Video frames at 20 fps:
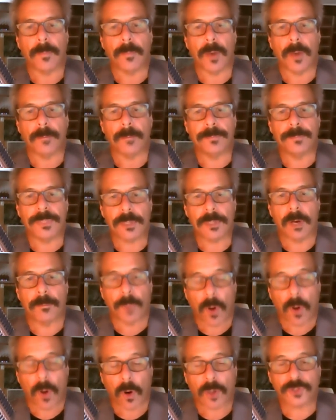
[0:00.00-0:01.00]
a, a
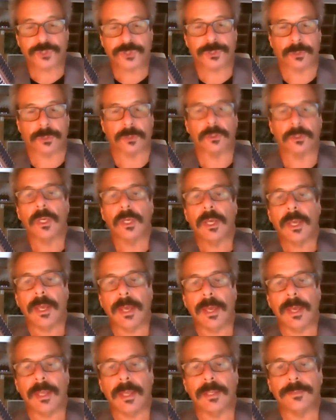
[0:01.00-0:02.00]
parcel
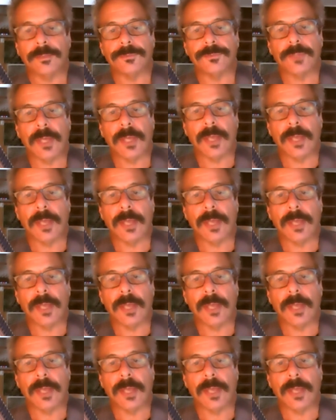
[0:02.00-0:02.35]
and,